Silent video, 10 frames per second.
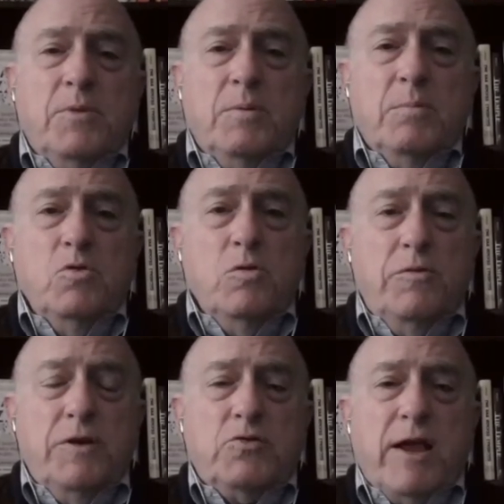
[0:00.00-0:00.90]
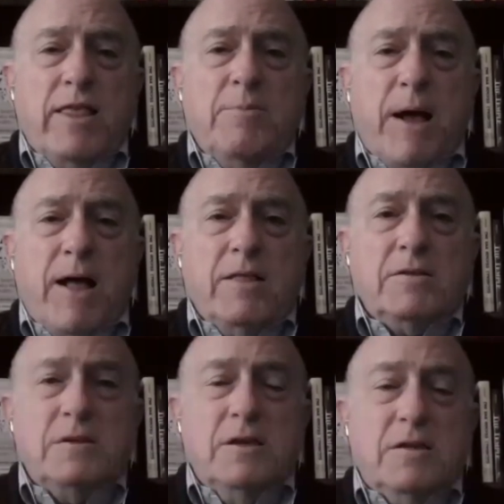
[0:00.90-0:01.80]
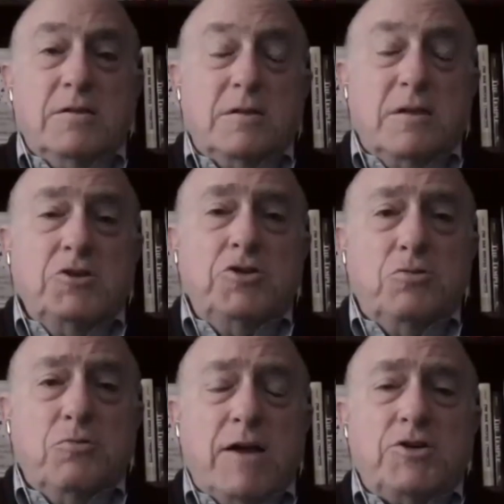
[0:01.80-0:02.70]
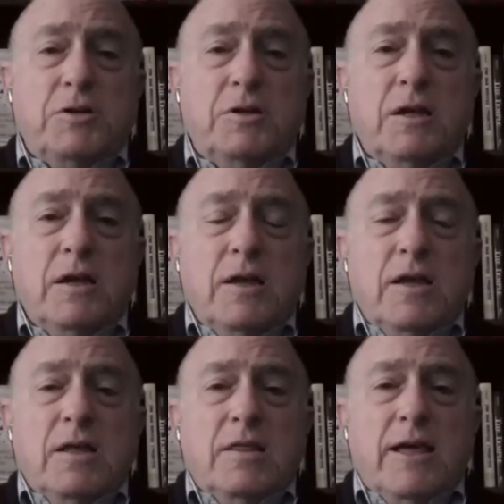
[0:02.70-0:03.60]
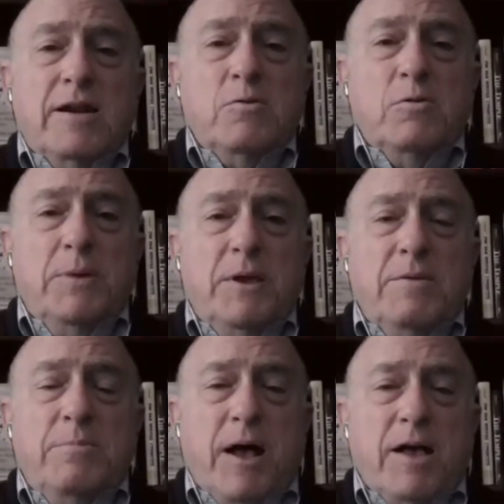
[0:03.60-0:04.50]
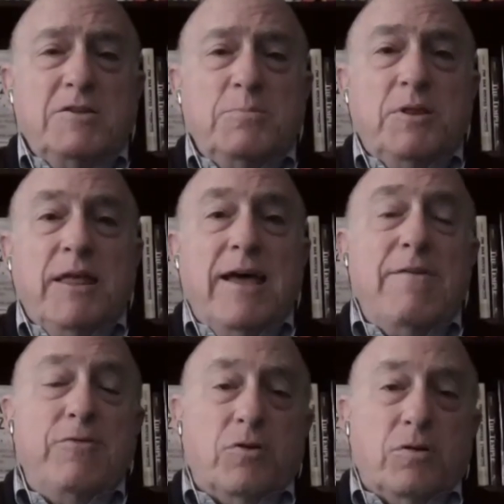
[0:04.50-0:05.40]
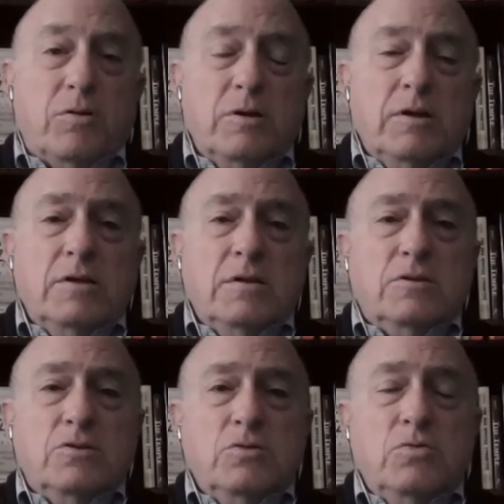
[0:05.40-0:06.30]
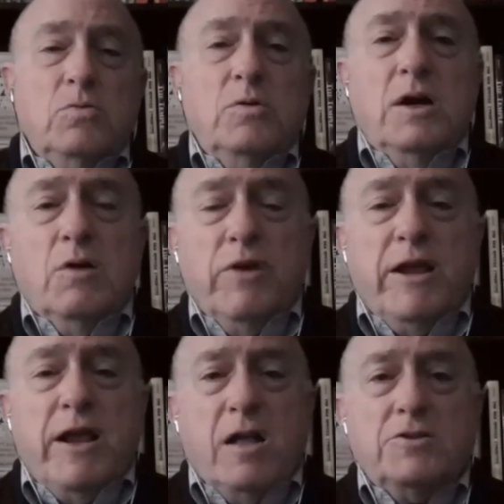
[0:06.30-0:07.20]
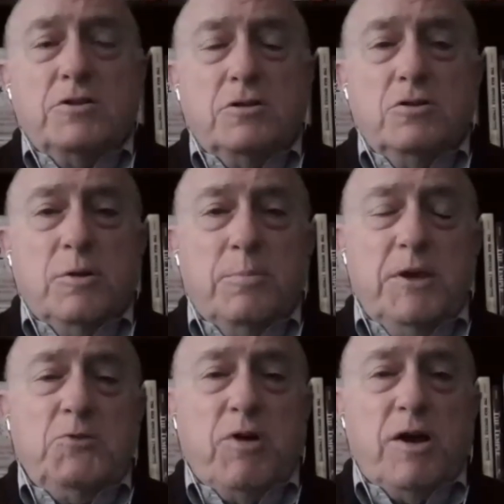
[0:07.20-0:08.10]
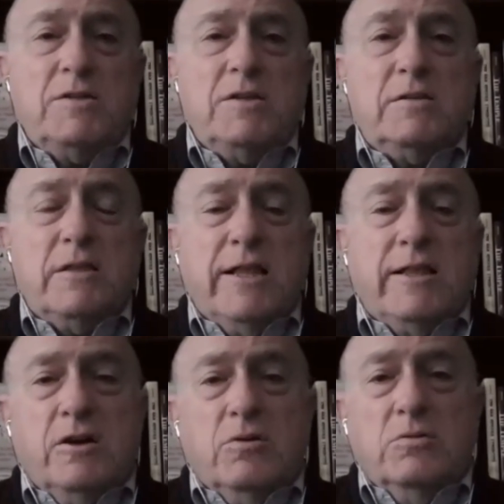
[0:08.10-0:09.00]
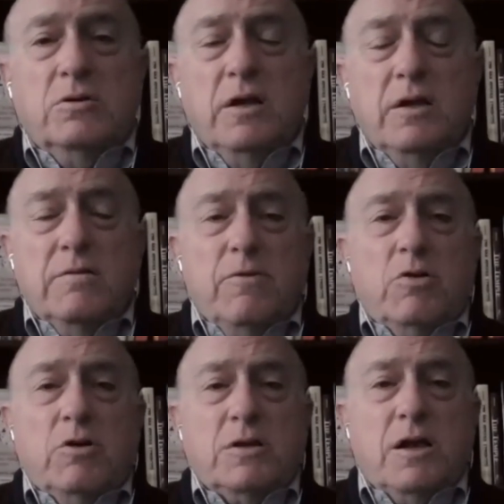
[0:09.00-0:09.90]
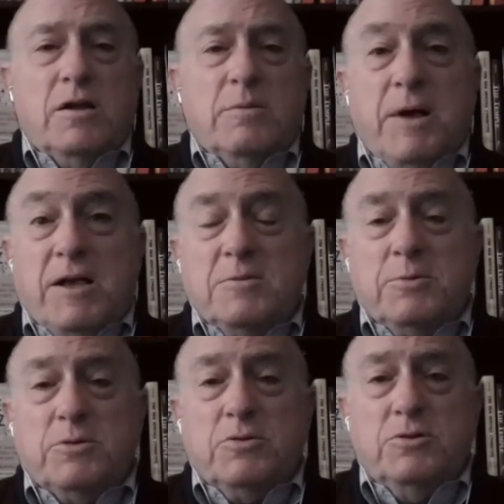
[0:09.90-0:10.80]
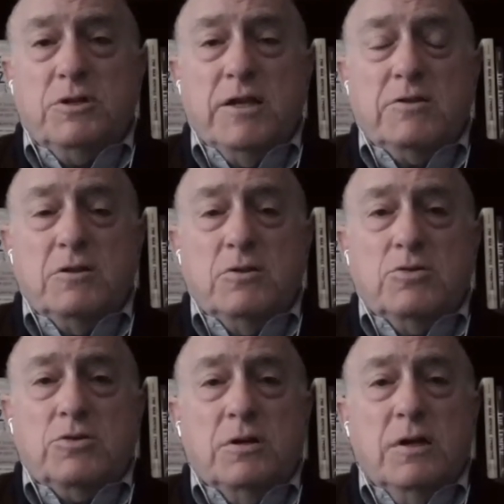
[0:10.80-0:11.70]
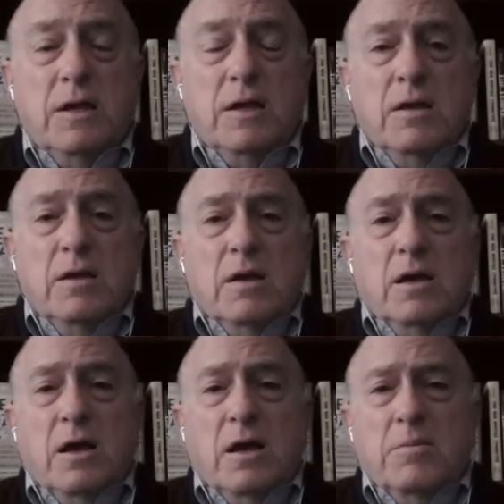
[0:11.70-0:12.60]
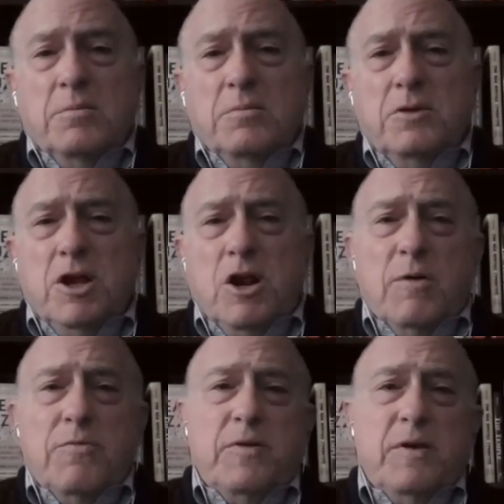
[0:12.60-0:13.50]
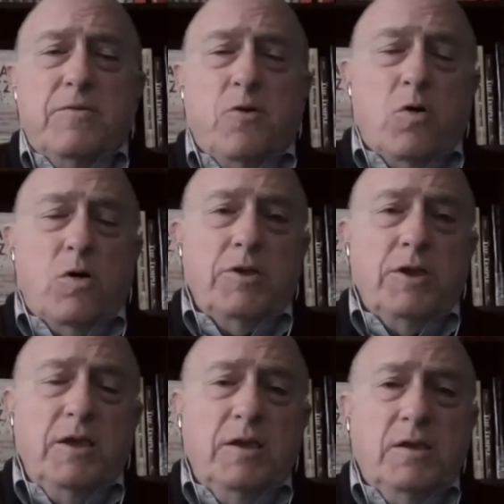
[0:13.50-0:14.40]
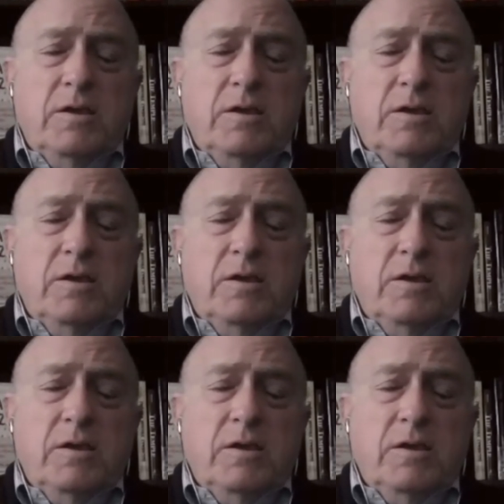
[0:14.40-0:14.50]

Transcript: move Israeli policy in such a direction that it will be impossible ever to reconstitute a peace process, let alone focus on a possible two-state solution. If all the